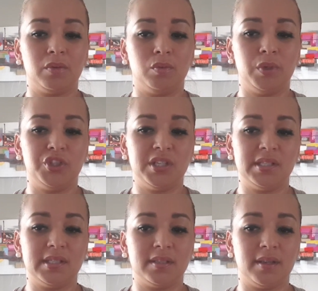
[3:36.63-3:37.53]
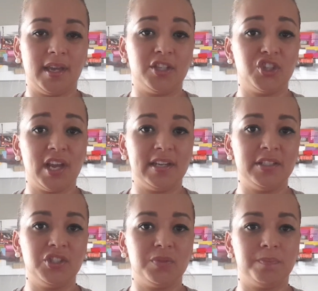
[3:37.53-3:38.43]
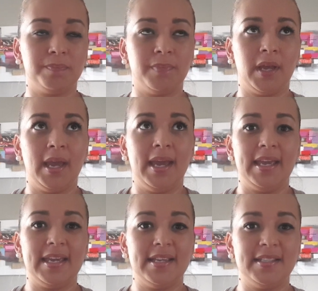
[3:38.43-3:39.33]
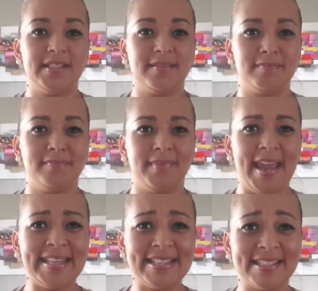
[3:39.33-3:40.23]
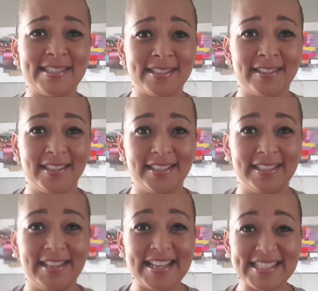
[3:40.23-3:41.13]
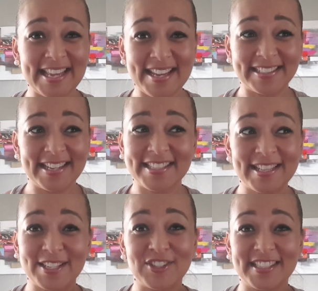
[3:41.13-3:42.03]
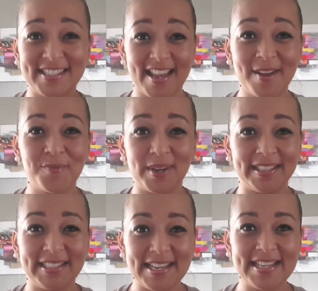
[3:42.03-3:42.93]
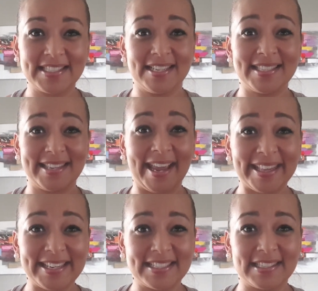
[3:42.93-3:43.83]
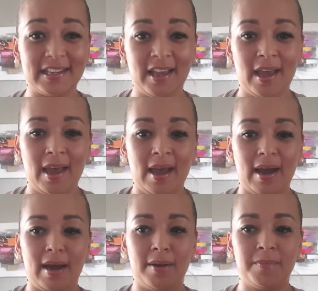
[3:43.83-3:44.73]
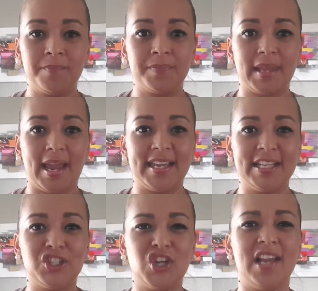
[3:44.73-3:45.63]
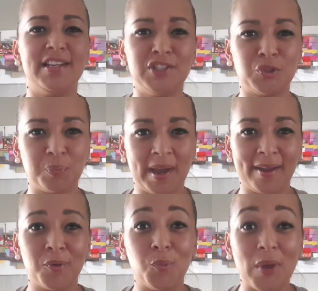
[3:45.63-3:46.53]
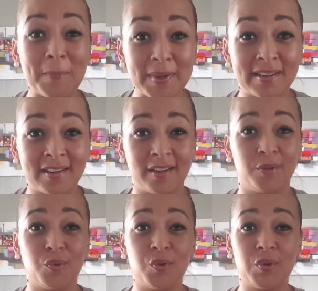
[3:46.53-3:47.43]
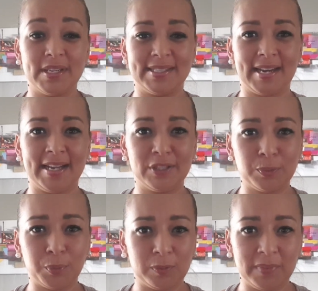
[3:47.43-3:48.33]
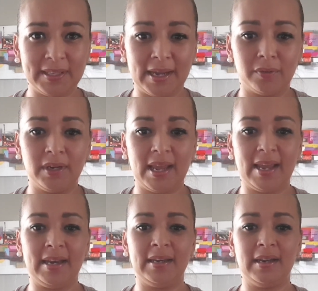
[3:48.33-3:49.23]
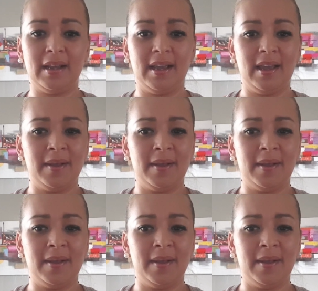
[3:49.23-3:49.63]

which is a challenge, is haters. Let's say it. Let's just say what it is. It's haters. I get challenged by women who is trying to put me down, and